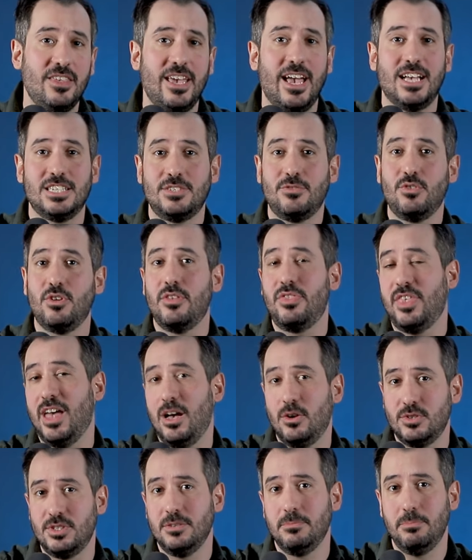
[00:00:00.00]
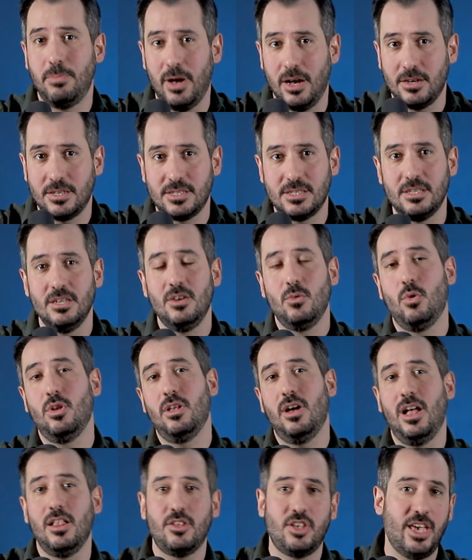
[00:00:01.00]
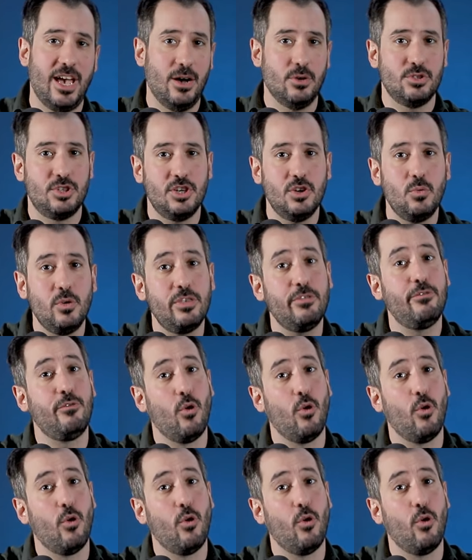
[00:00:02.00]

they ask for a thousand bucks. Well, I'll counter with